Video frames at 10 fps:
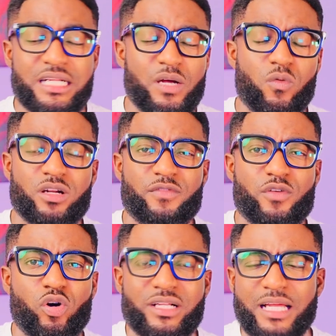The word of
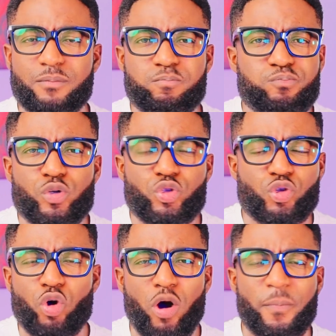God can put
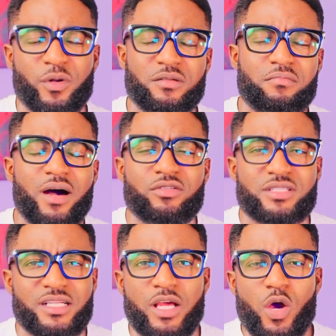you up on the
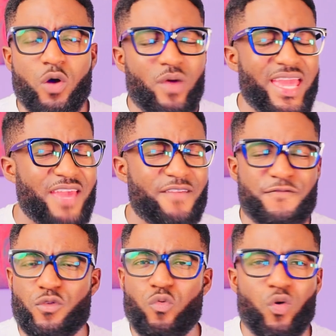mountain where
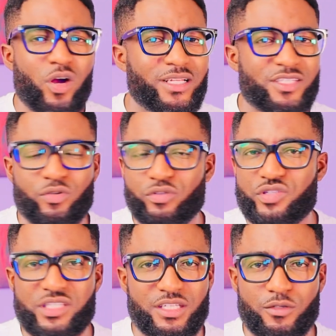everyone is going to
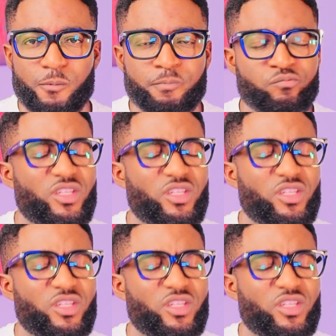see you.